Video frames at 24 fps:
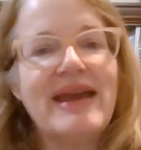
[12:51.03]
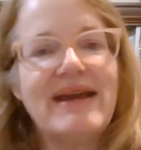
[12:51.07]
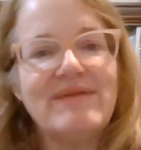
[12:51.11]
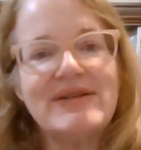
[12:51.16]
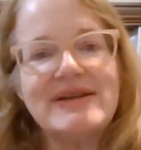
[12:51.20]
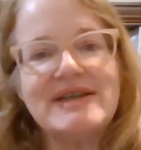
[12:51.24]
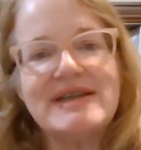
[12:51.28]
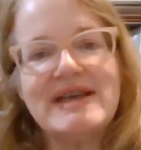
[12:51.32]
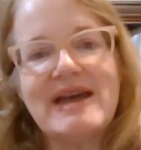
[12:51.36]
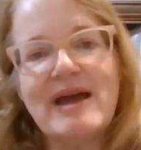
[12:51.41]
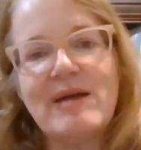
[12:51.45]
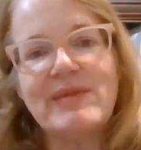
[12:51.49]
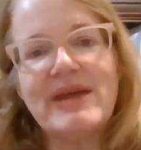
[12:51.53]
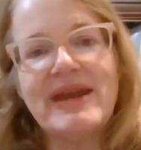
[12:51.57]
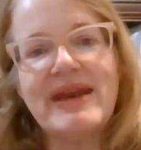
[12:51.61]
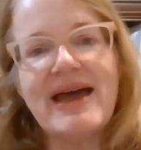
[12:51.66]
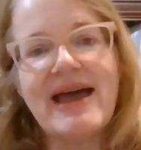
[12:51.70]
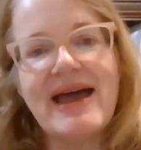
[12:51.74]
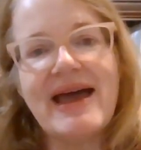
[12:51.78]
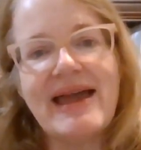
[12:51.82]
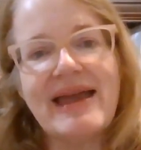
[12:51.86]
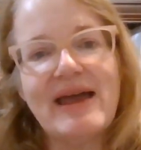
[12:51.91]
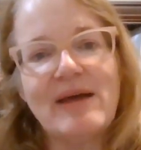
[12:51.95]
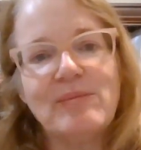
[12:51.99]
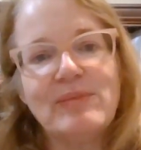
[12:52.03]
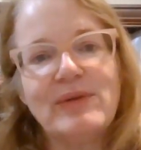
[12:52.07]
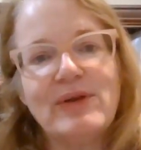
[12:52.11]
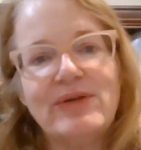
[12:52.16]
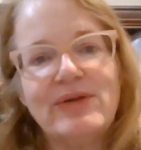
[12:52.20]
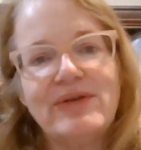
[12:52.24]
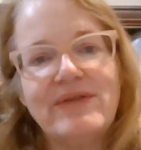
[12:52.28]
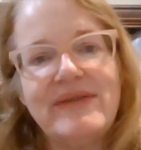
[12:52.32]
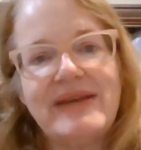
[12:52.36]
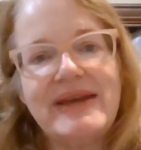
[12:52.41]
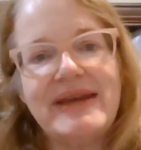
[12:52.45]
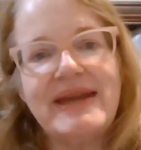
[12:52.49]
every time that I
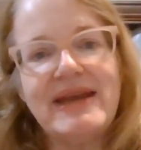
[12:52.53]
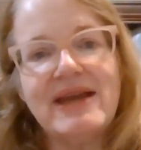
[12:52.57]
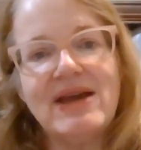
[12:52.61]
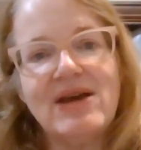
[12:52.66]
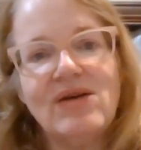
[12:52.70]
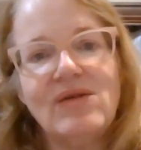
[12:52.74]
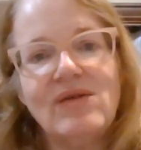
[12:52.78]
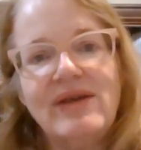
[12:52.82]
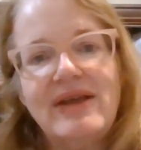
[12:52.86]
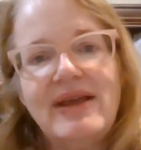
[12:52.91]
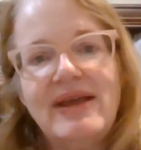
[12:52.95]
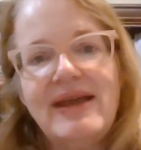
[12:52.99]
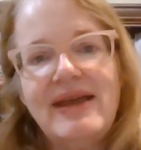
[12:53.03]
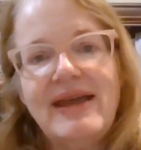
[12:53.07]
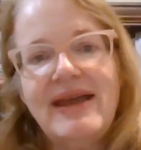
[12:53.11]
upload a video.